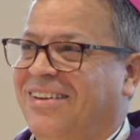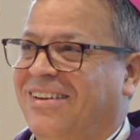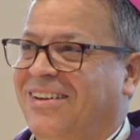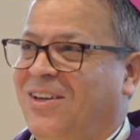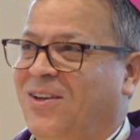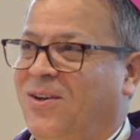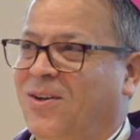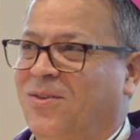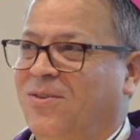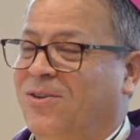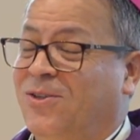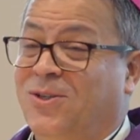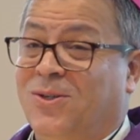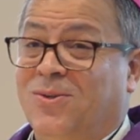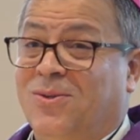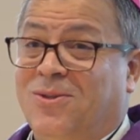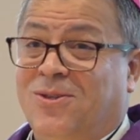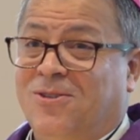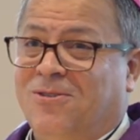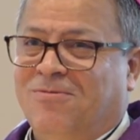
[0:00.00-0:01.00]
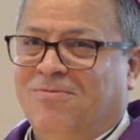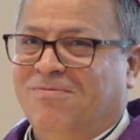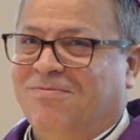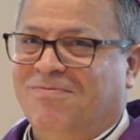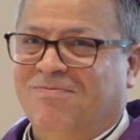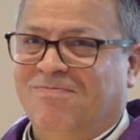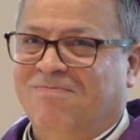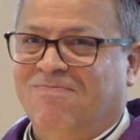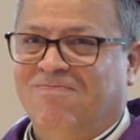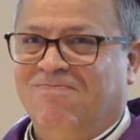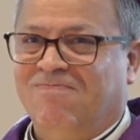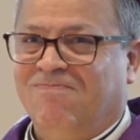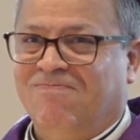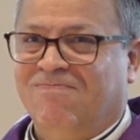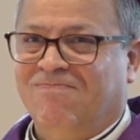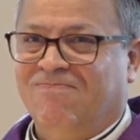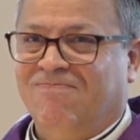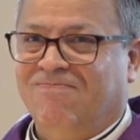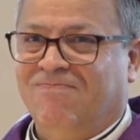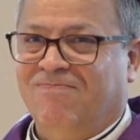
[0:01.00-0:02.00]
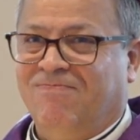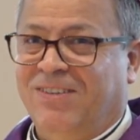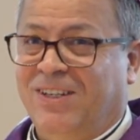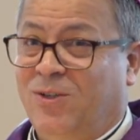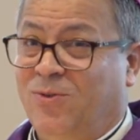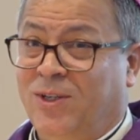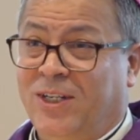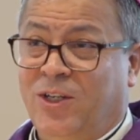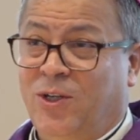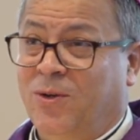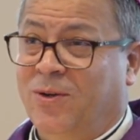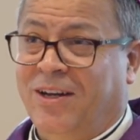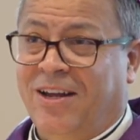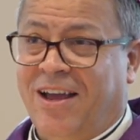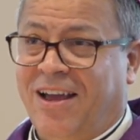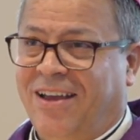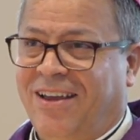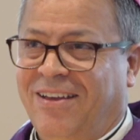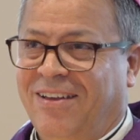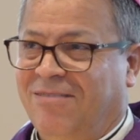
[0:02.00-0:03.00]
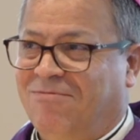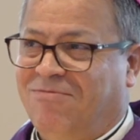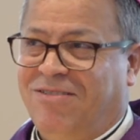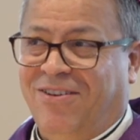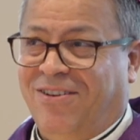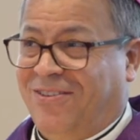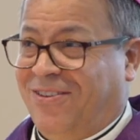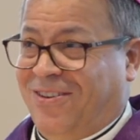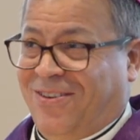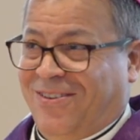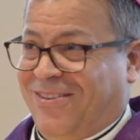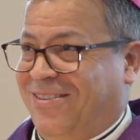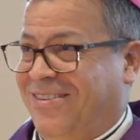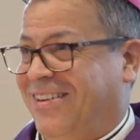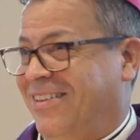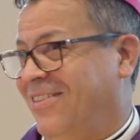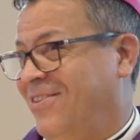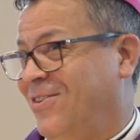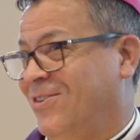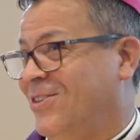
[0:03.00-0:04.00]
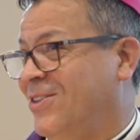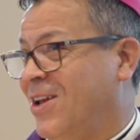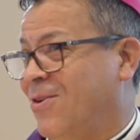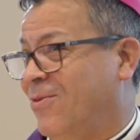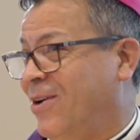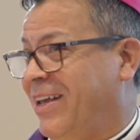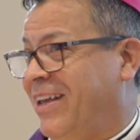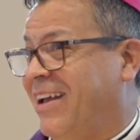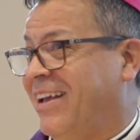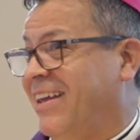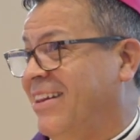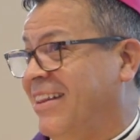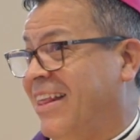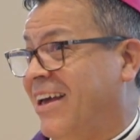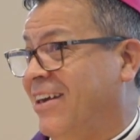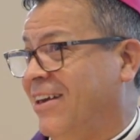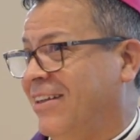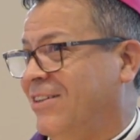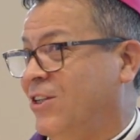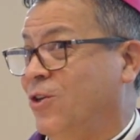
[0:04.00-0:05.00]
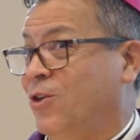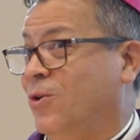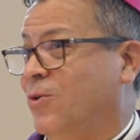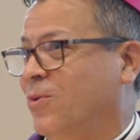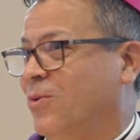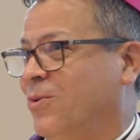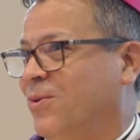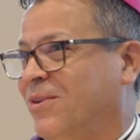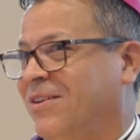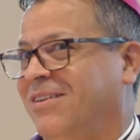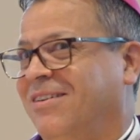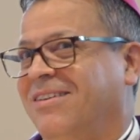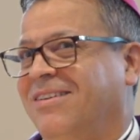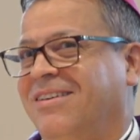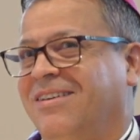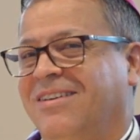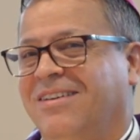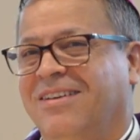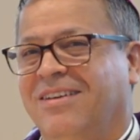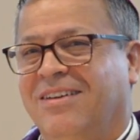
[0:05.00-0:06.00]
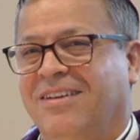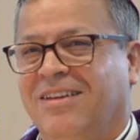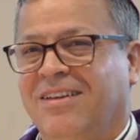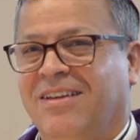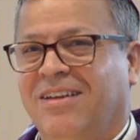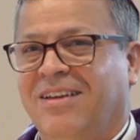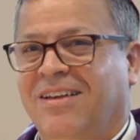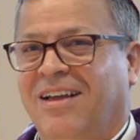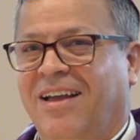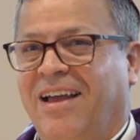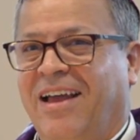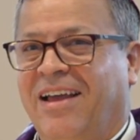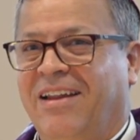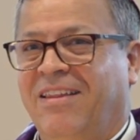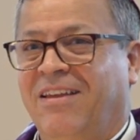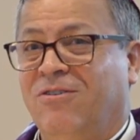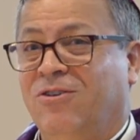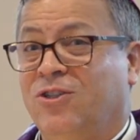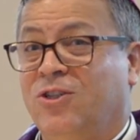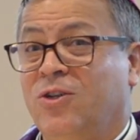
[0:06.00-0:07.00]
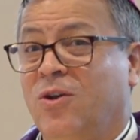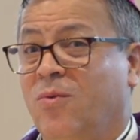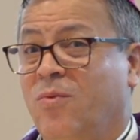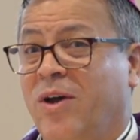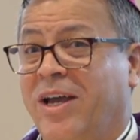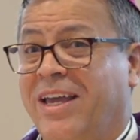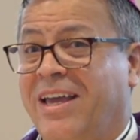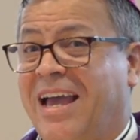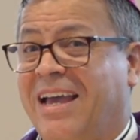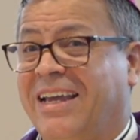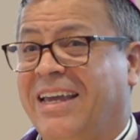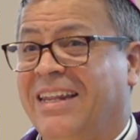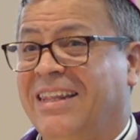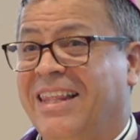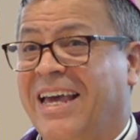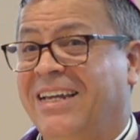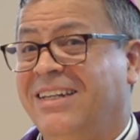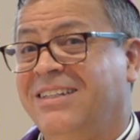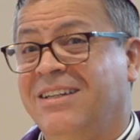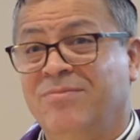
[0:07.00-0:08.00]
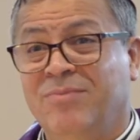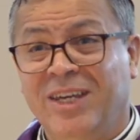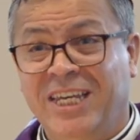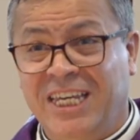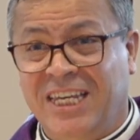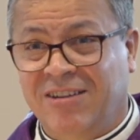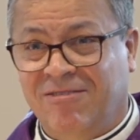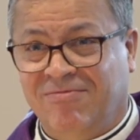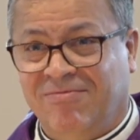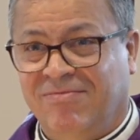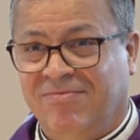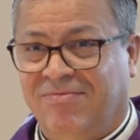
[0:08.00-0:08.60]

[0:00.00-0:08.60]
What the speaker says: You know the truth. Between you and I, there's no way I can lie to you. And there is no way I can lie to me.